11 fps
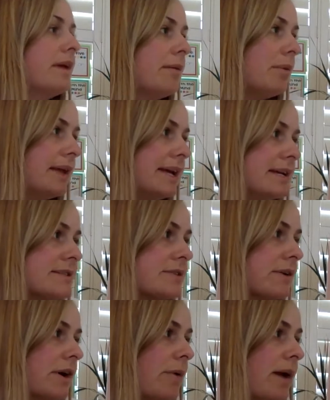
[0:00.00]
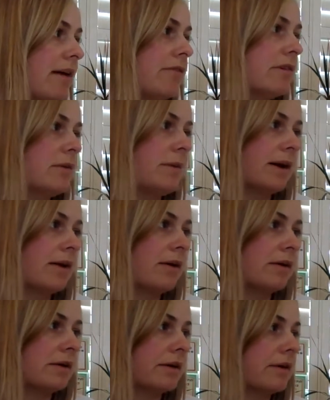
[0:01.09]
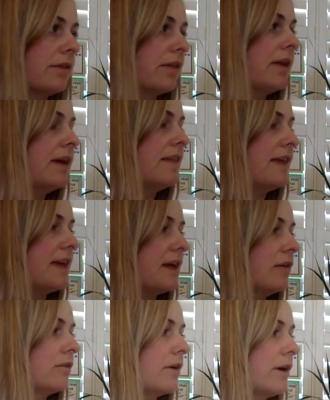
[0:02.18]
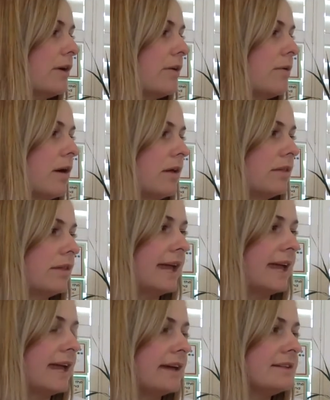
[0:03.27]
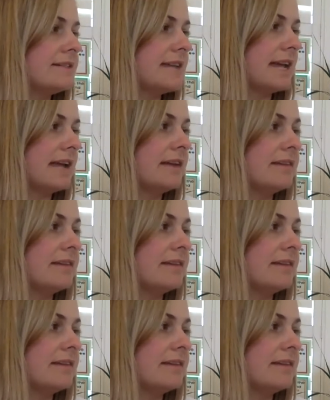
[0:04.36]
Plants grow everywhere on Earth. They can grow on land and